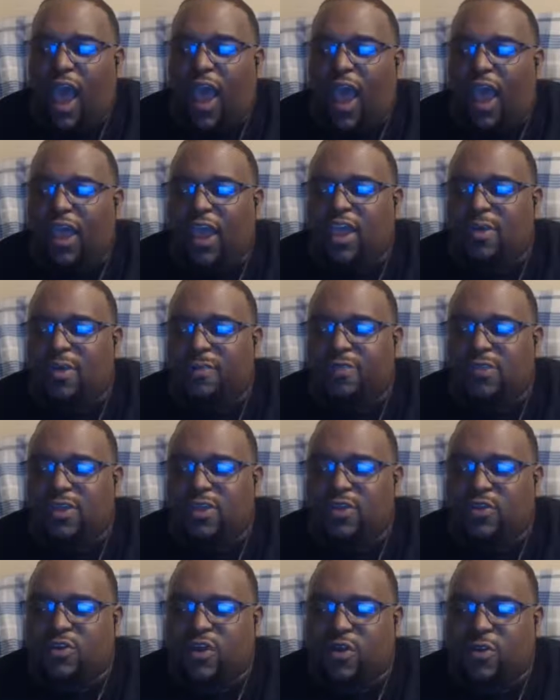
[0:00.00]
I
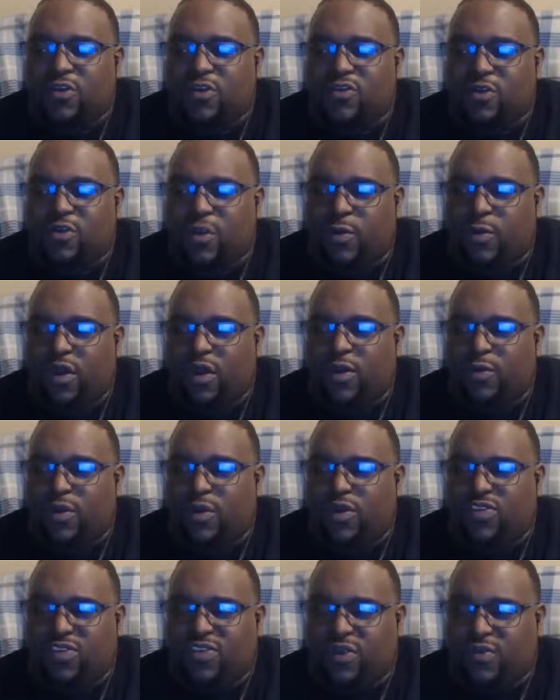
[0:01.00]
completely agree with you. It
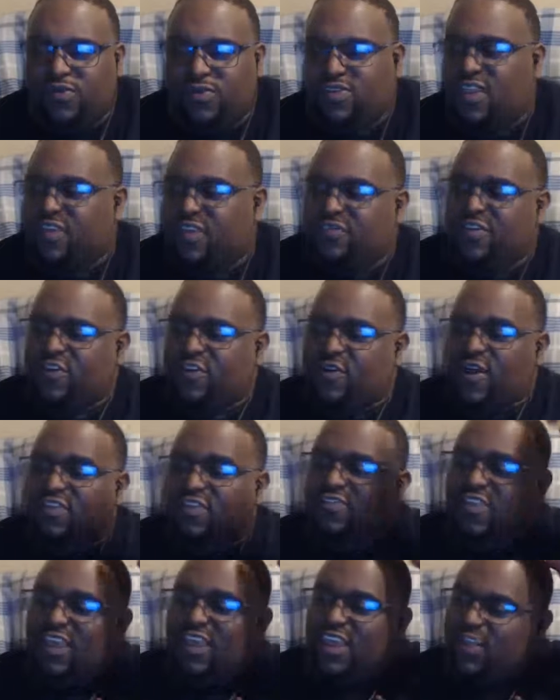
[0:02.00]
was definitely a great
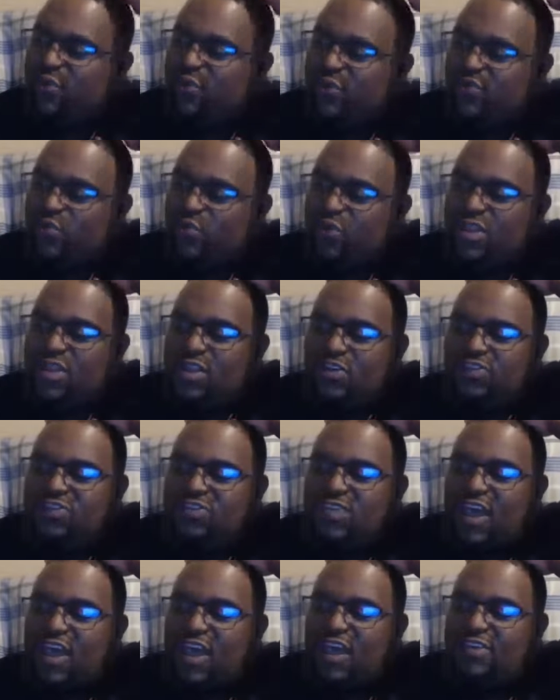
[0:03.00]
scene. It was one of those
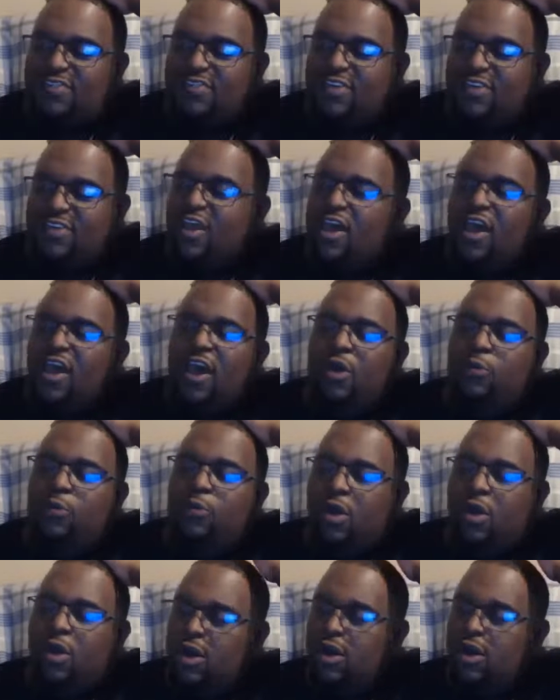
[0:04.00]
times
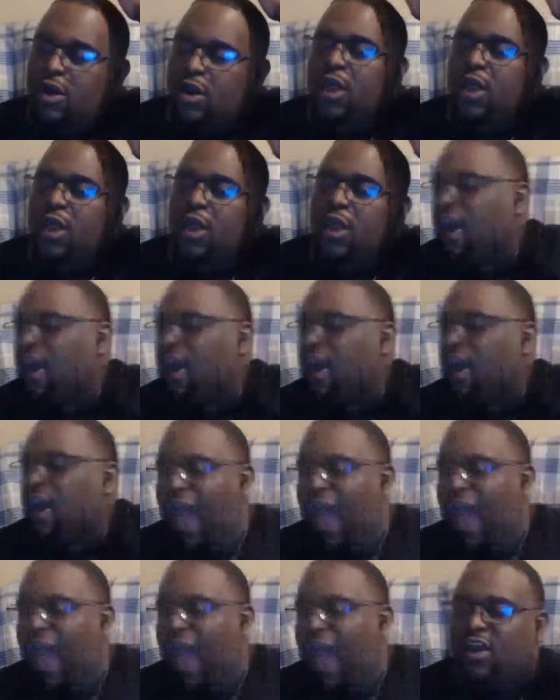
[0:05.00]
where,
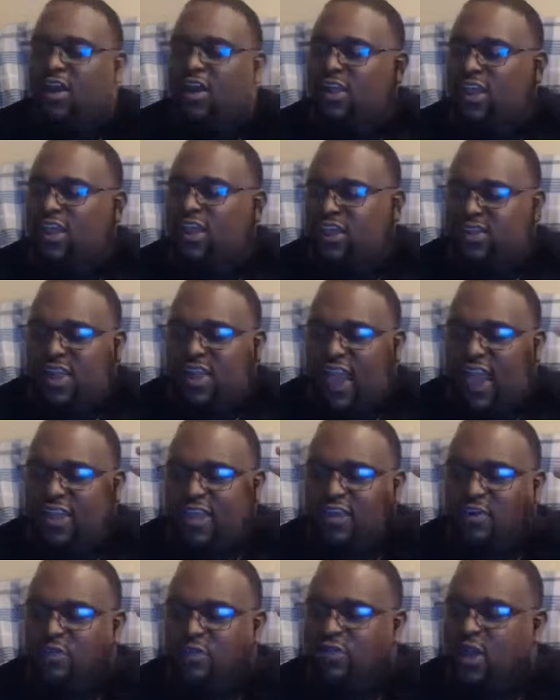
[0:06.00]
again,
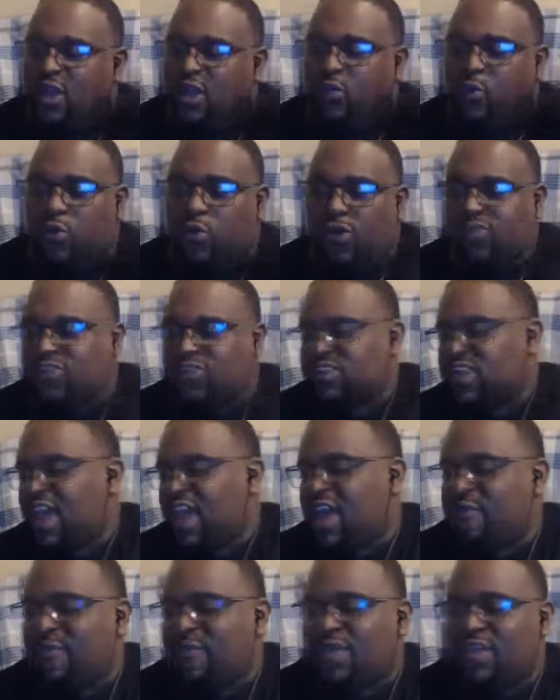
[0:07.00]
I don't know what's
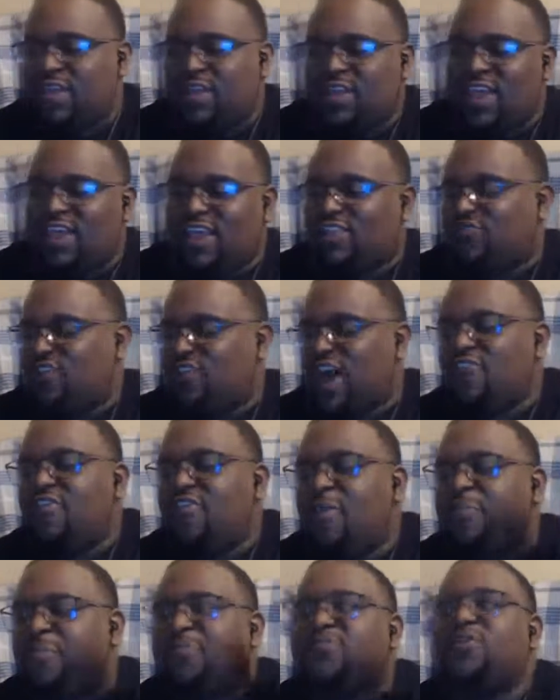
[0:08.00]
going to happen in the next
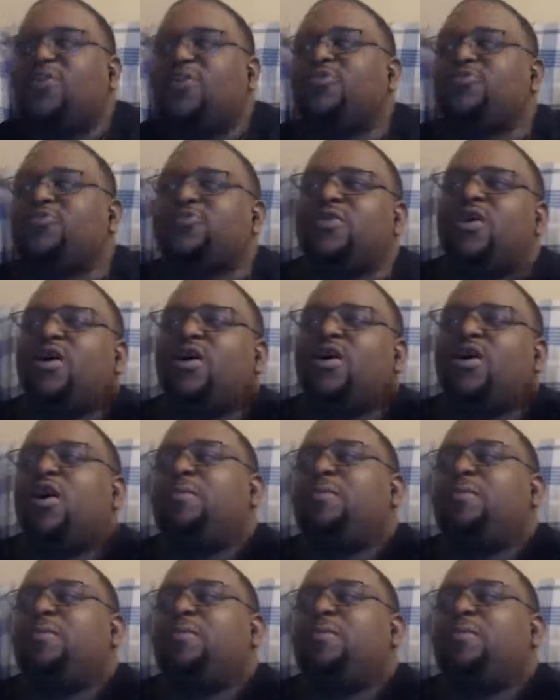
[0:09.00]
5 episodes,